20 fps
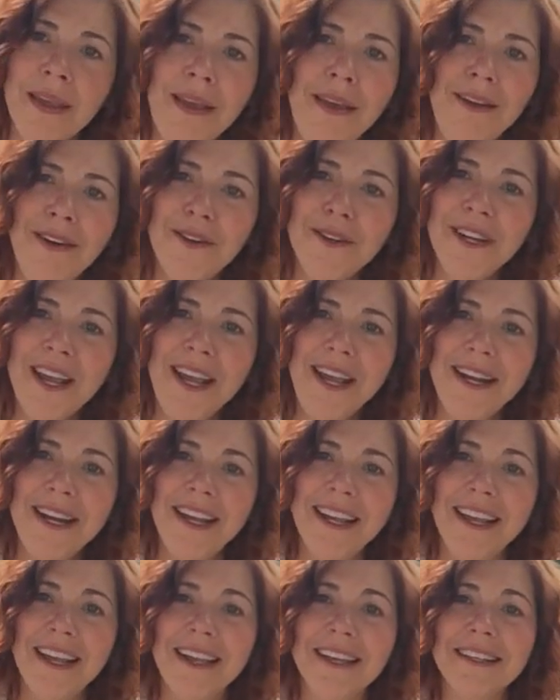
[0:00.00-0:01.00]

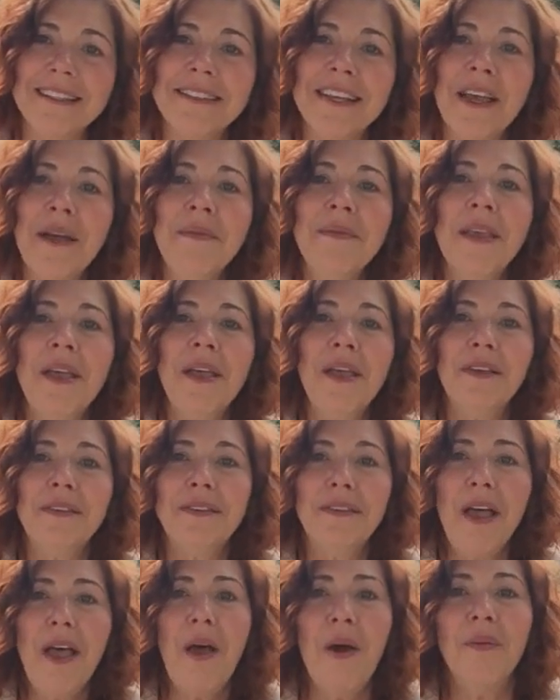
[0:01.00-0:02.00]
entertaining is.
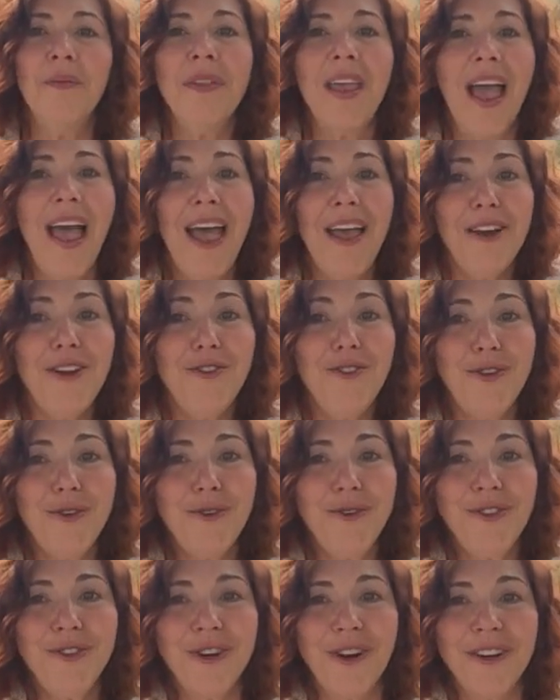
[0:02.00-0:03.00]
So, How did
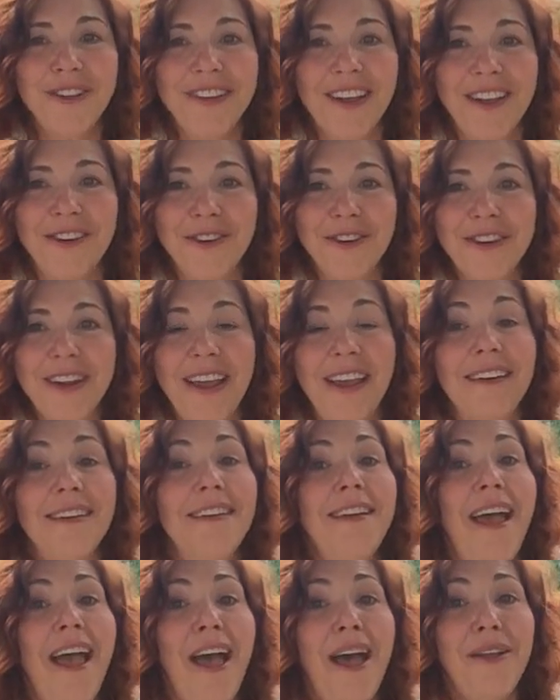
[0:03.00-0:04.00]
you start to entertain
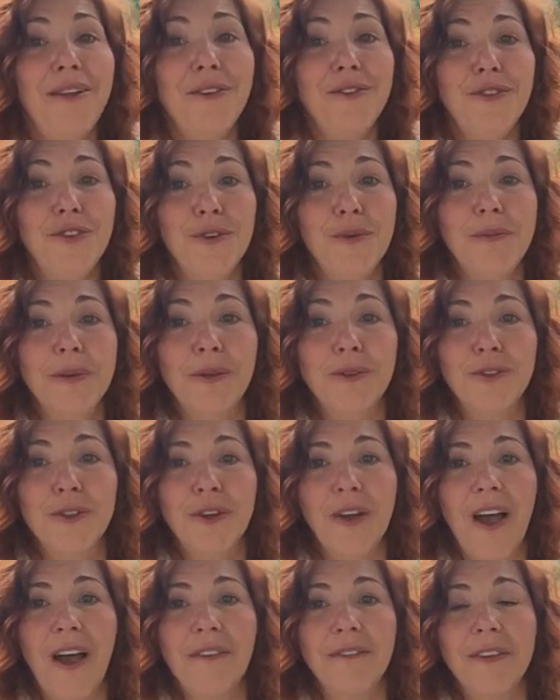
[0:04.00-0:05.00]
and how did you build your
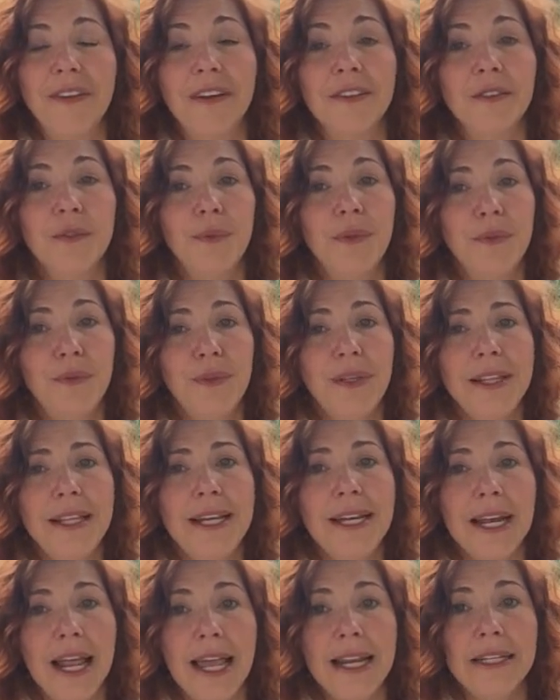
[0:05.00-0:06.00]
confidence? We'd
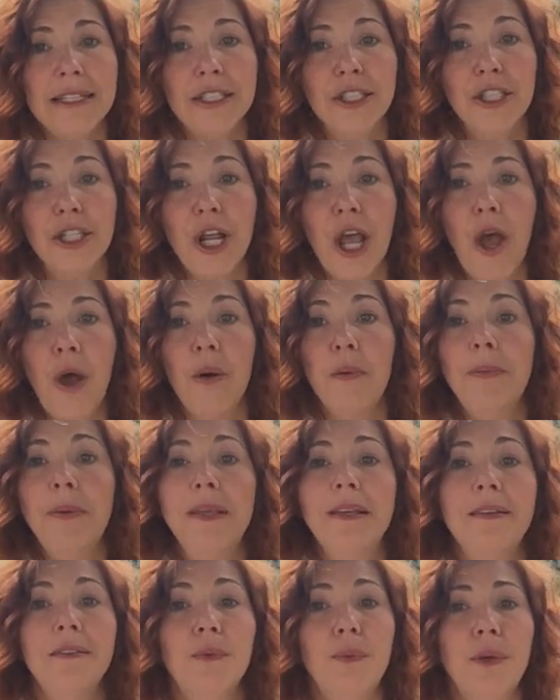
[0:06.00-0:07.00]
really like to know
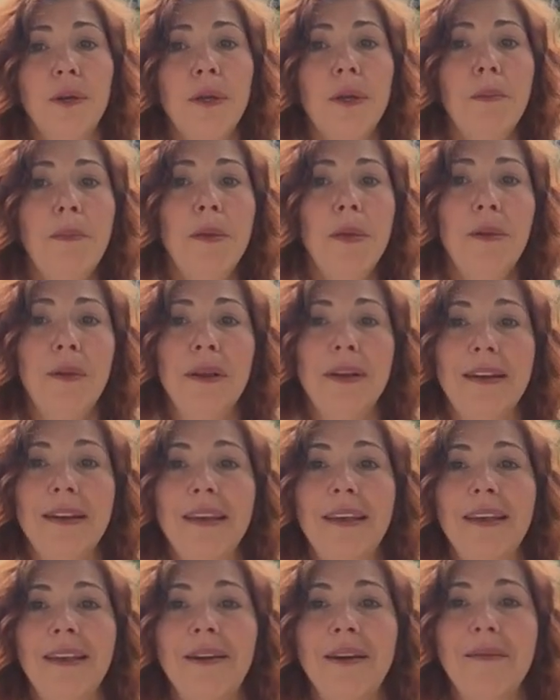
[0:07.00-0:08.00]
because we're community
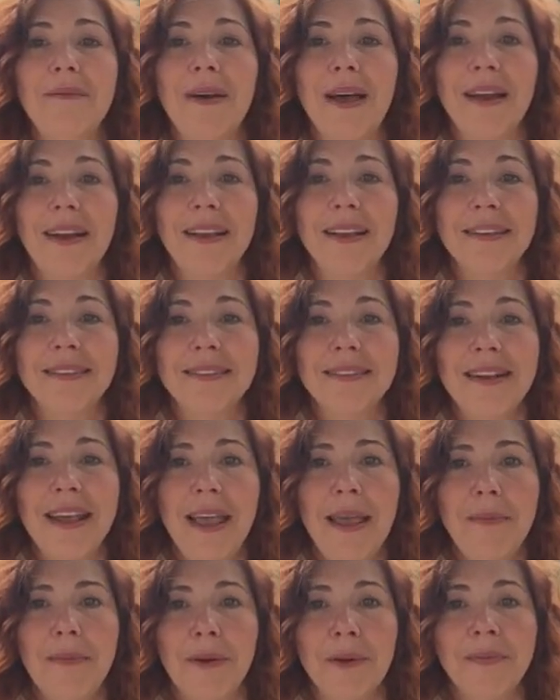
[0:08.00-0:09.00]
here at Monica's
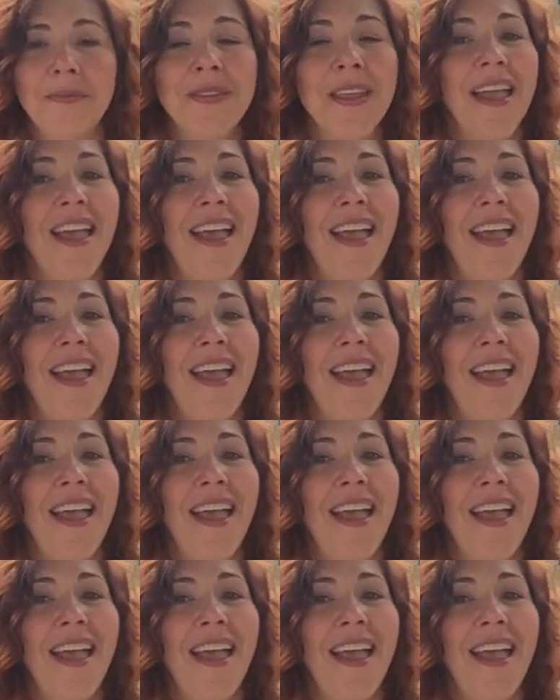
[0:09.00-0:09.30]
Table.